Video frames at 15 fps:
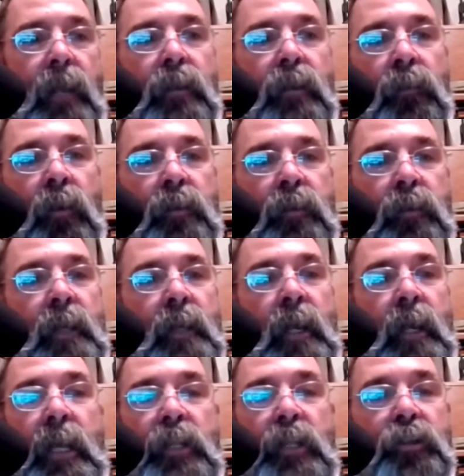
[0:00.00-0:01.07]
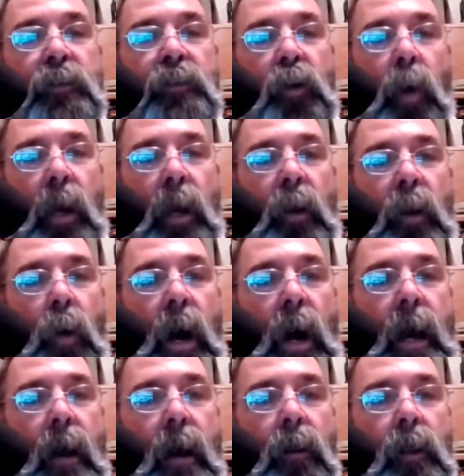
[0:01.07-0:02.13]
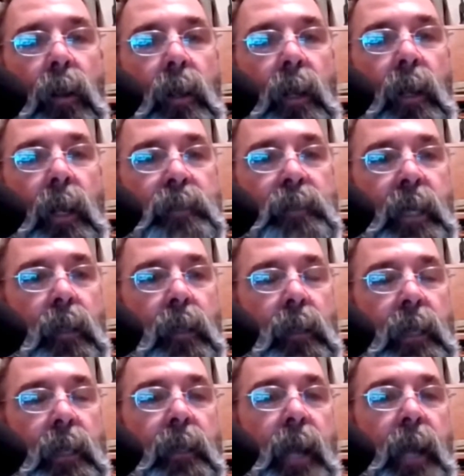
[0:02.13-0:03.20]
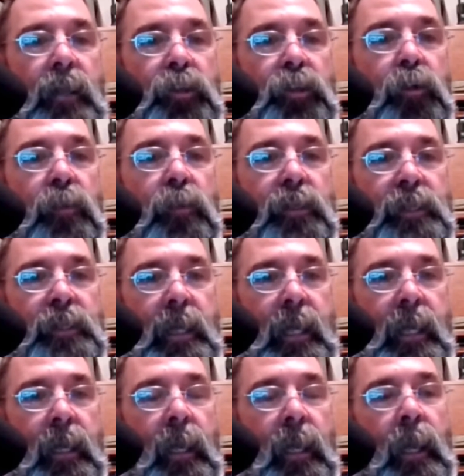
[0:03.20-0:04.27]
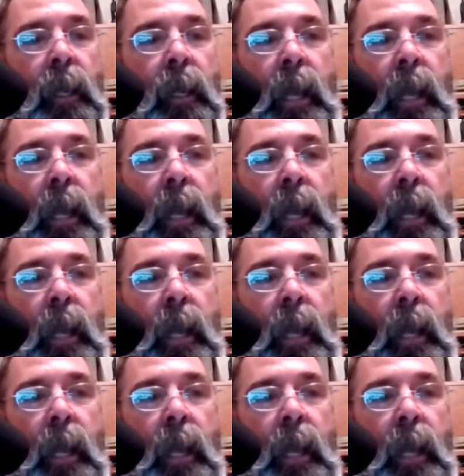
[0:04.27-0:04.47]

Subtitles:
and you'll notice he stood there quite a while until it got to the skin,